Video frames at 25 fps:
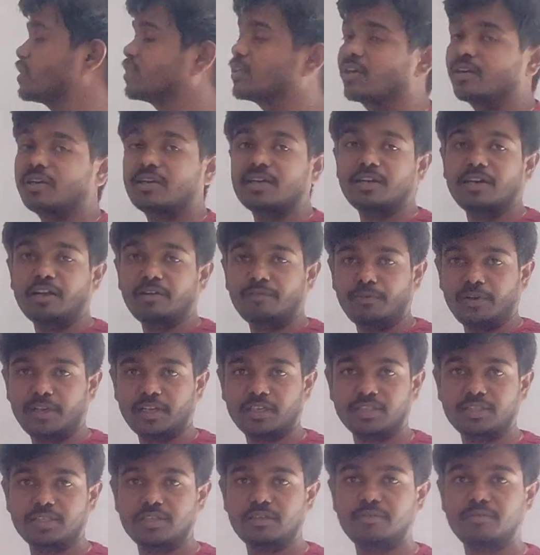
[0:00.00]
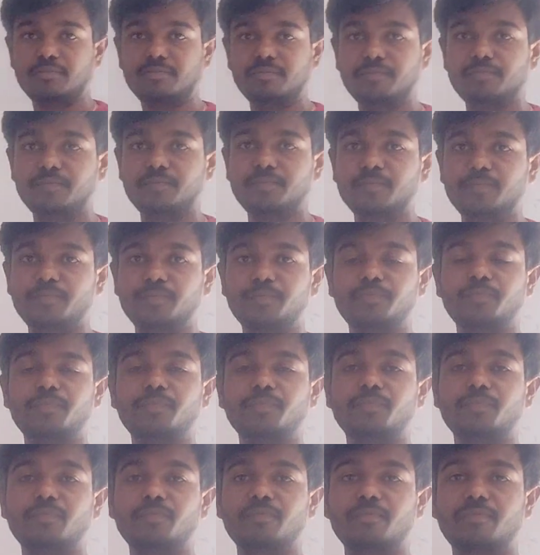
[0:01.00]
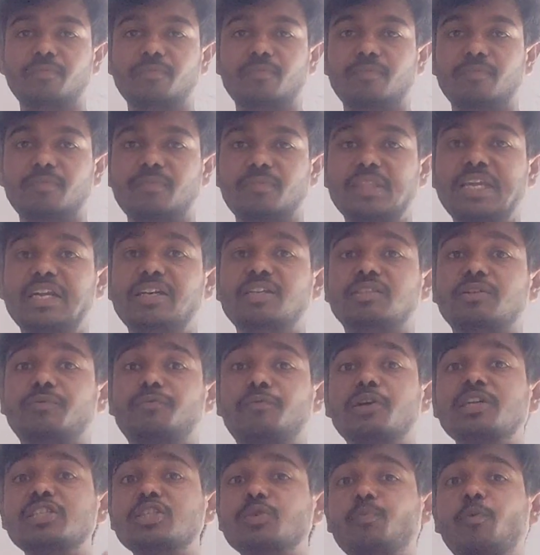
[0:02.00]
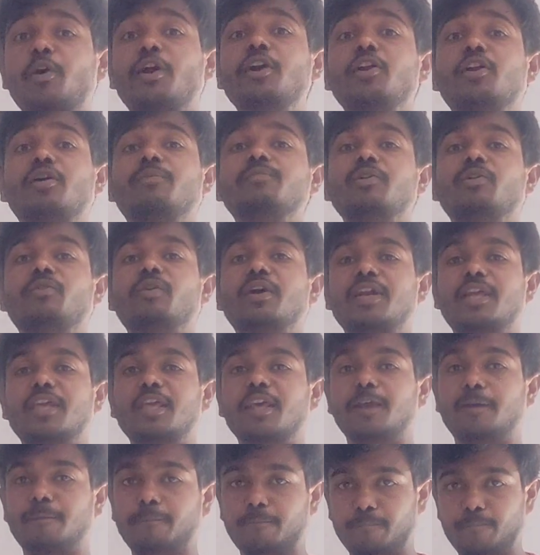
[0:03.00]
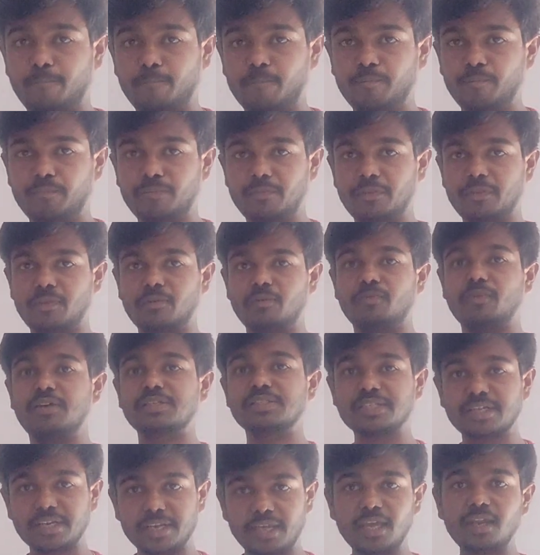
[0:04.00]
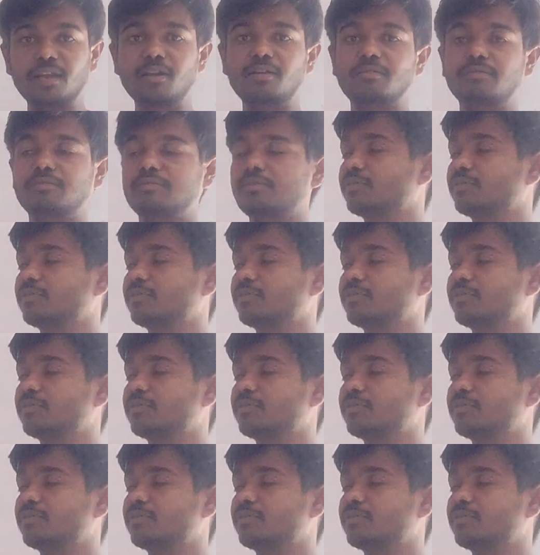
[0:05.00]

the certain deflection. That is the first point of the working. Once again,